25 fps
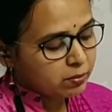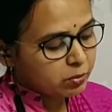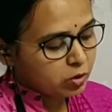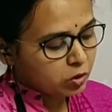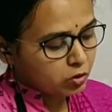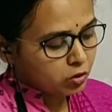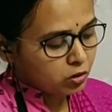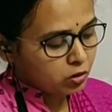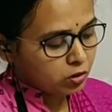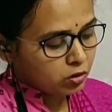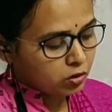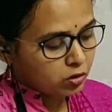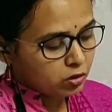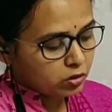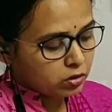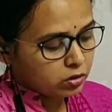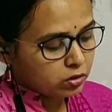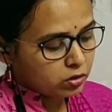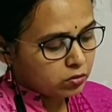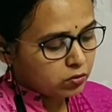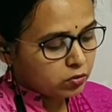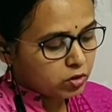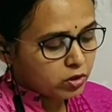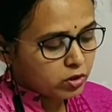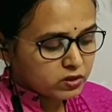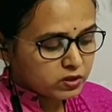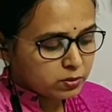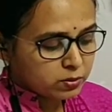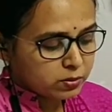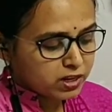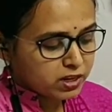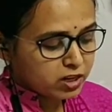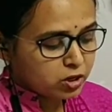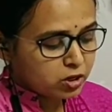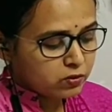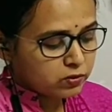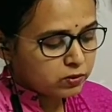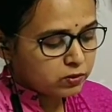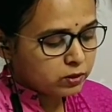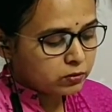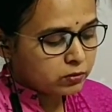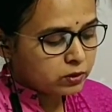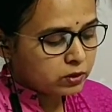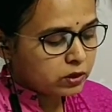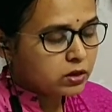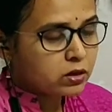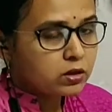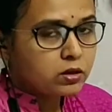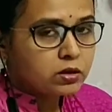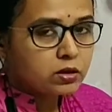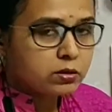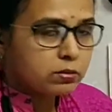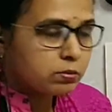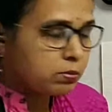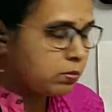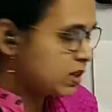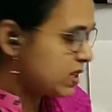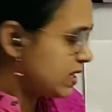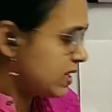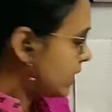What is the meaning of the word massacre?